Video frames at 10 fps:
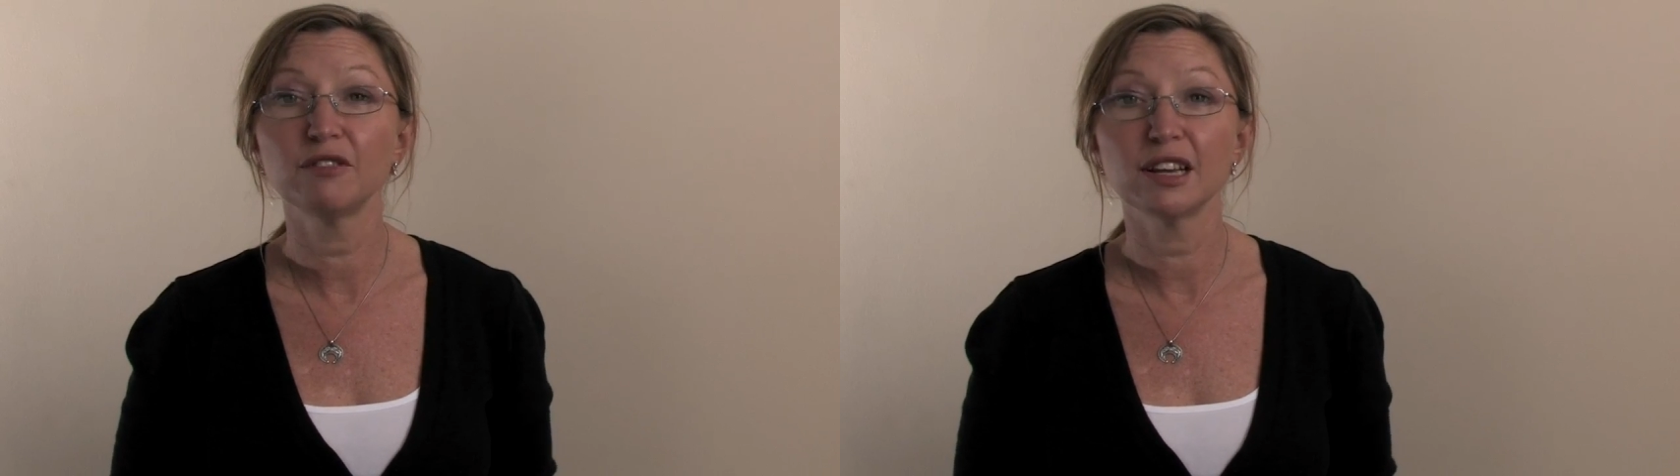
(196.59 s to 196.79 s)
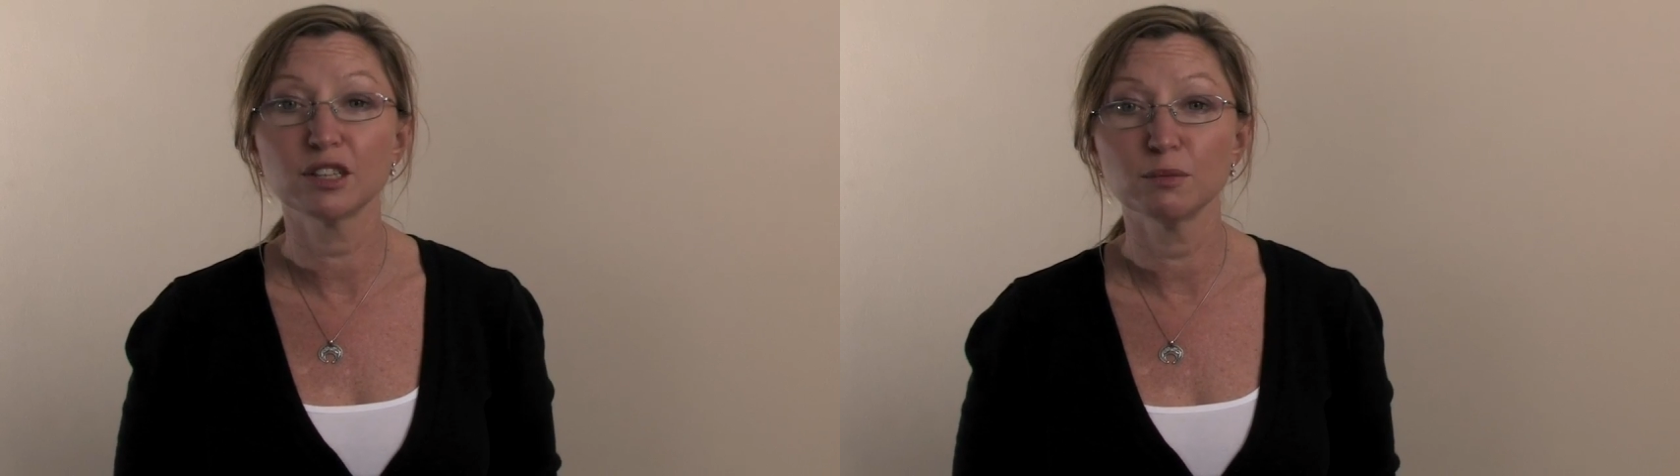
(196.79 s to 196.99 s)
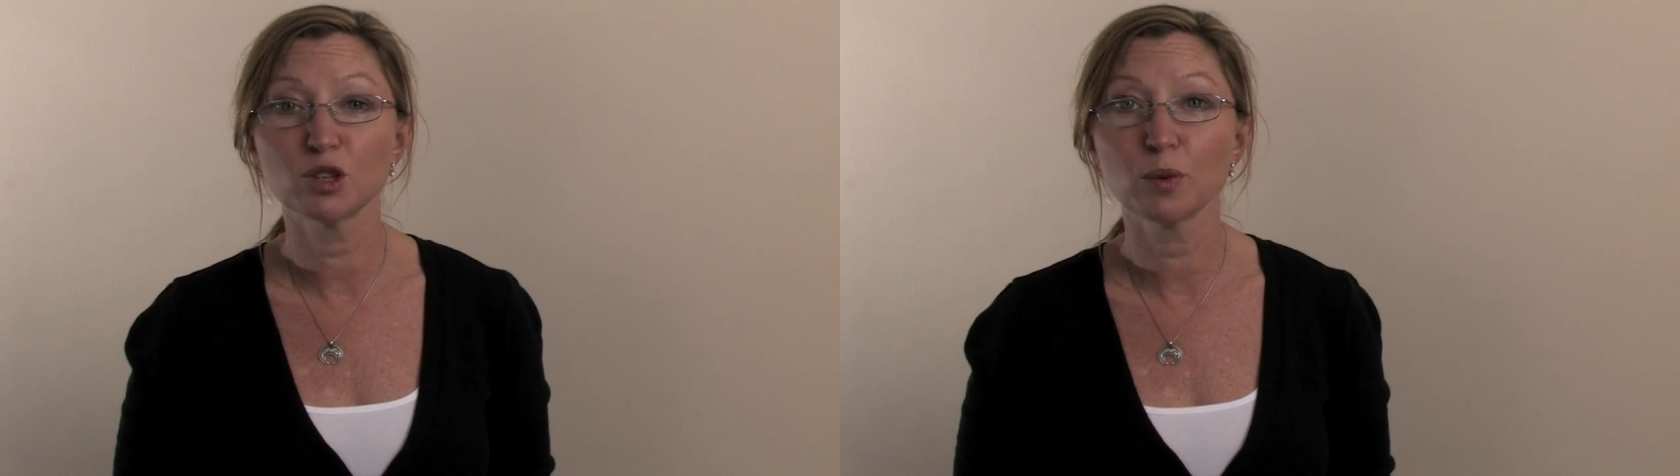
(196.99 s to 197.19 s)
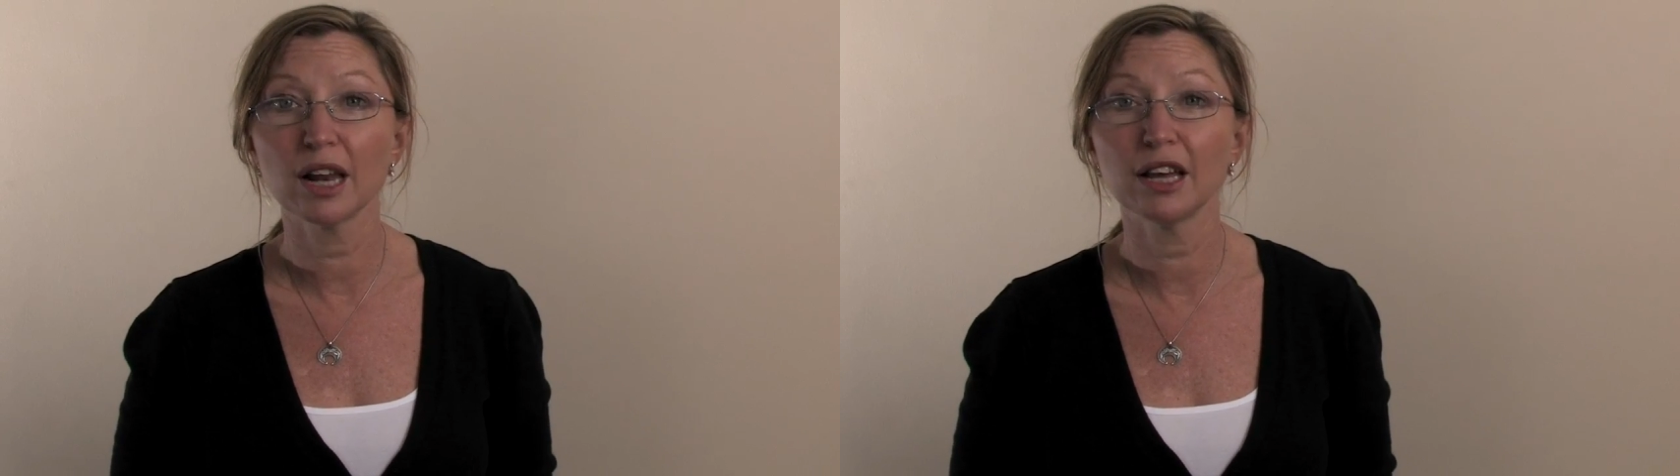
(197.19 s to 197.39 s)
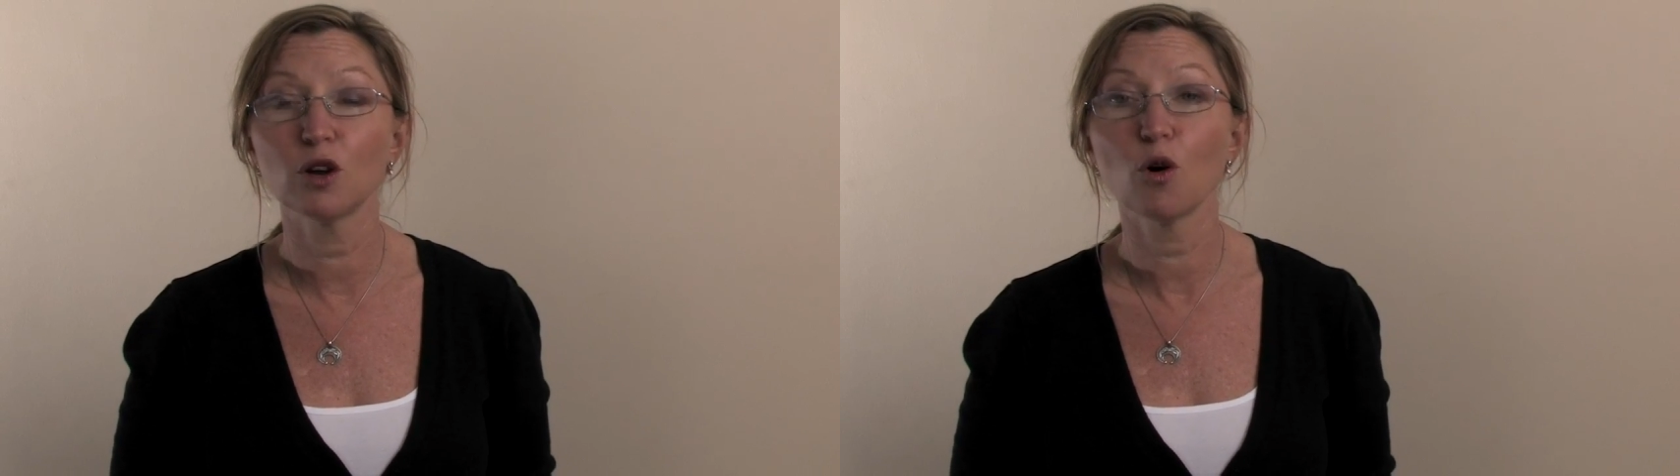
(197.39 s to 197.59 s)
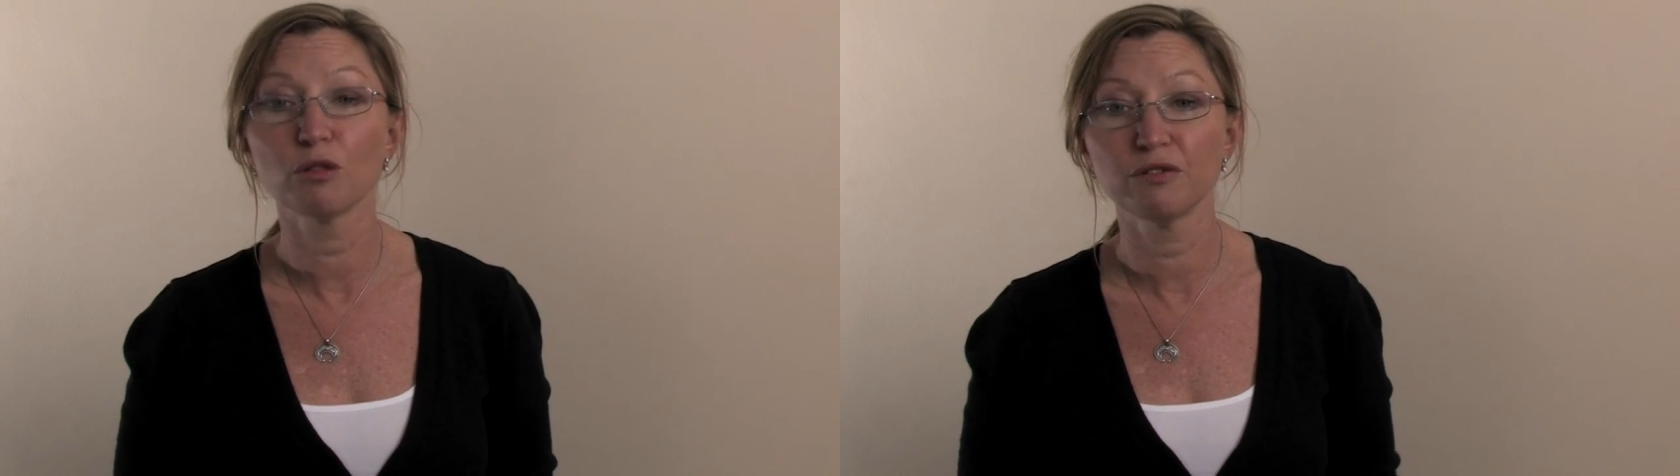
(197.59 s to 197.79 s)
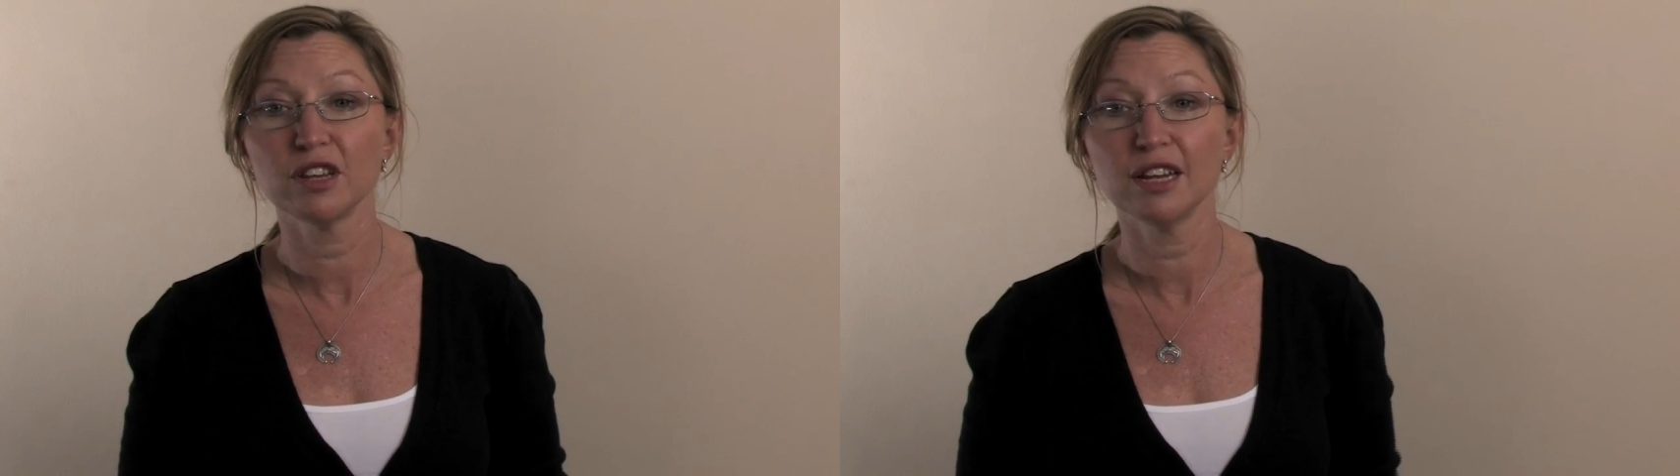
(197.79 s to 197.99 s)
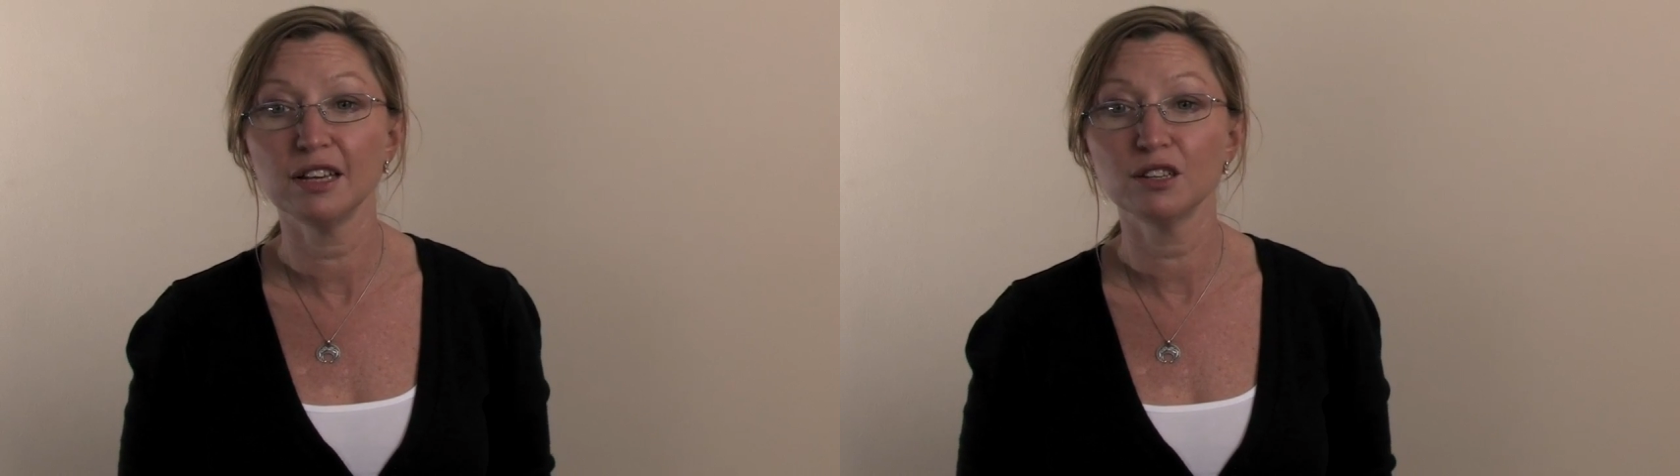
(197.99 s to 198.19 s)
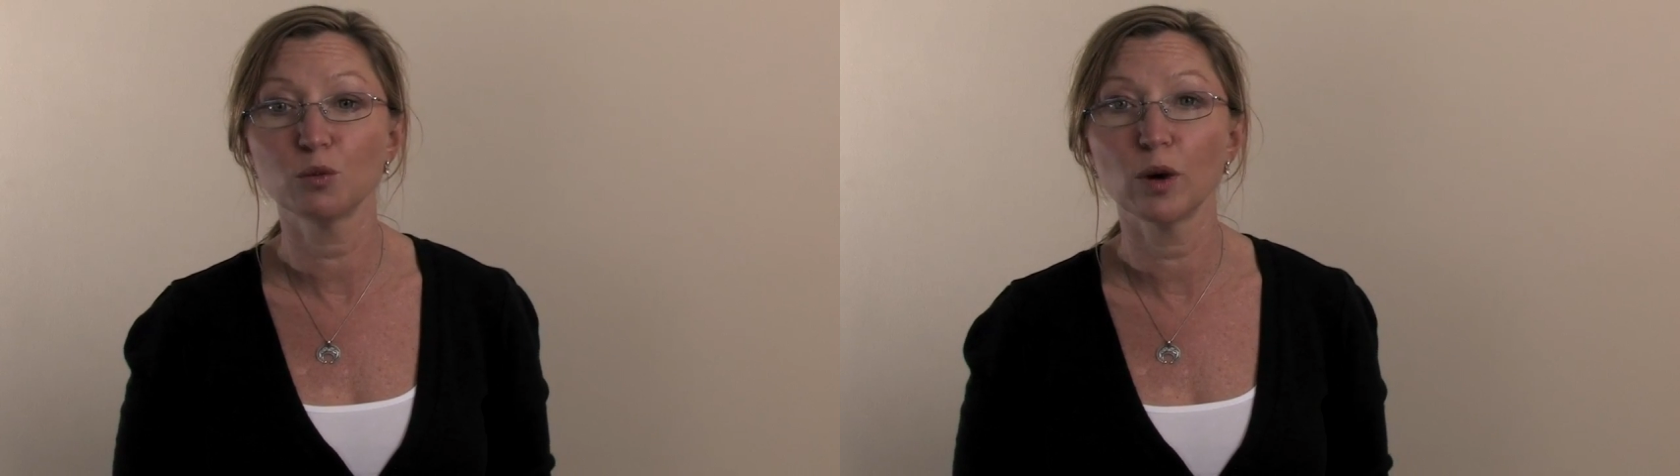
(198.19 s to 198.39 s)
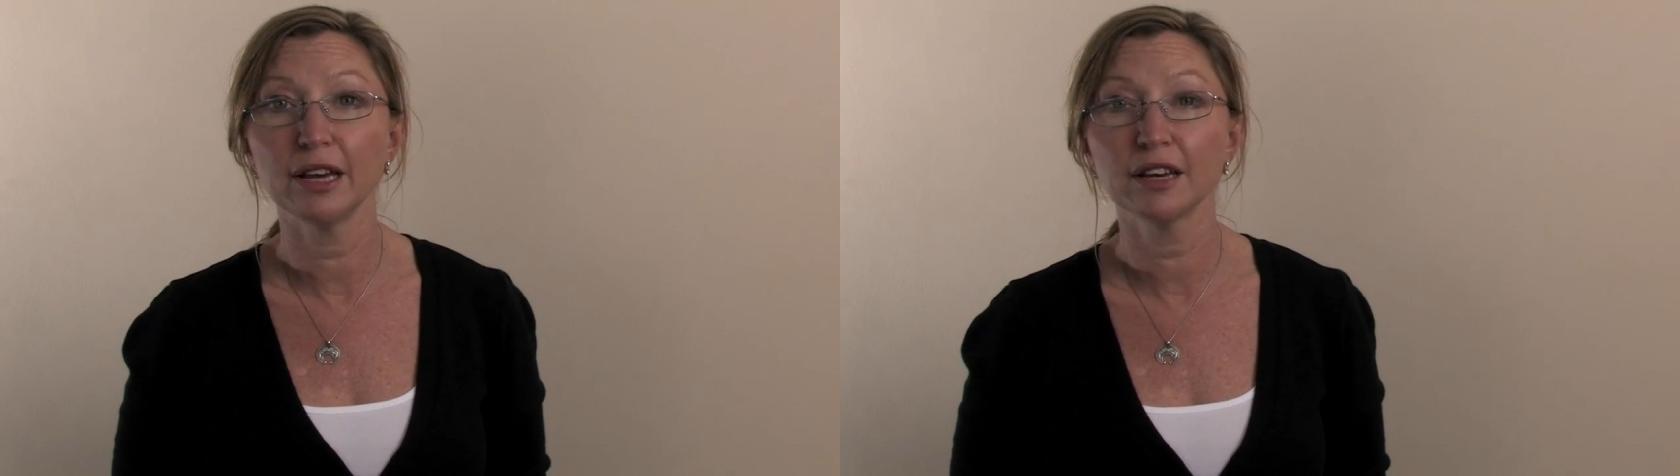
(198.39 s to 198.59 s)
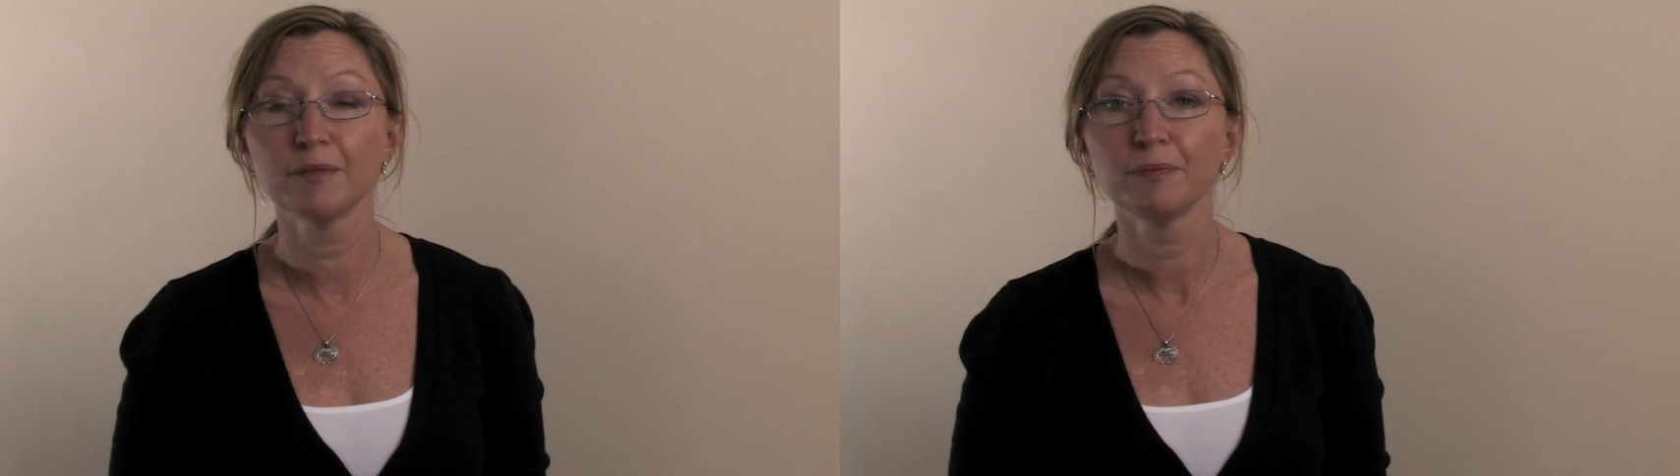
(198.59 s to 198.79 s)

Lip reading: there's some swelling or if the knee's weak.